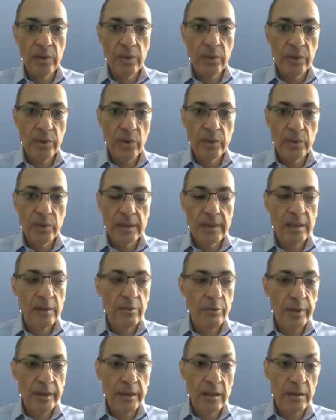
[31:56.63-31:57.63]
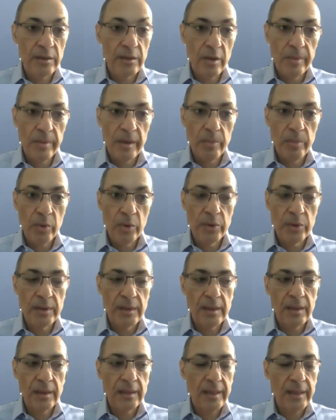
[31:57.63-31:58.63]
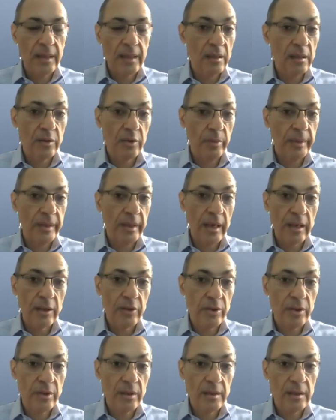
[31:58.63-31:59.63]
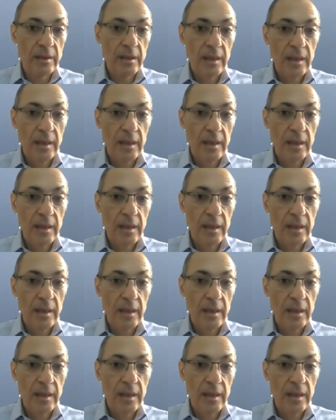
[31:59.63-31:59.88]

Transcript: noses and reading so many books and attending so many lectures